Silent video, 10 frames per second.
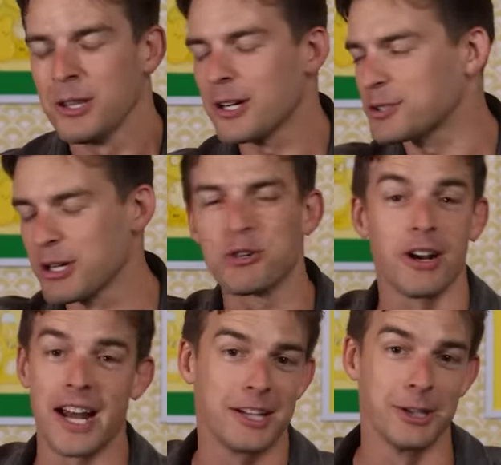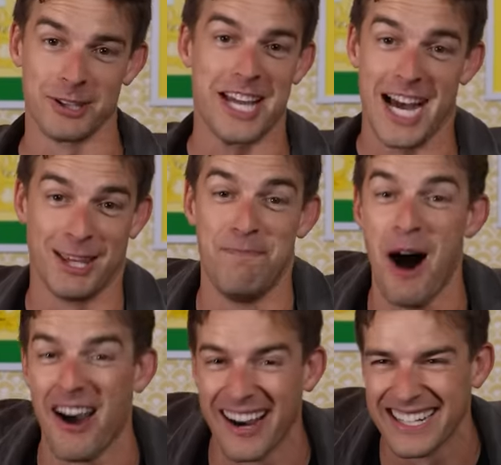Long story short, I clearly got the
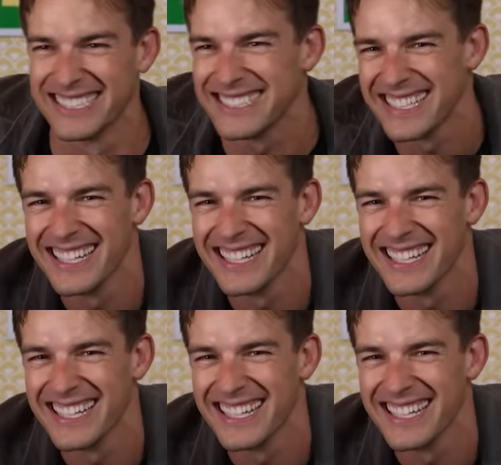part.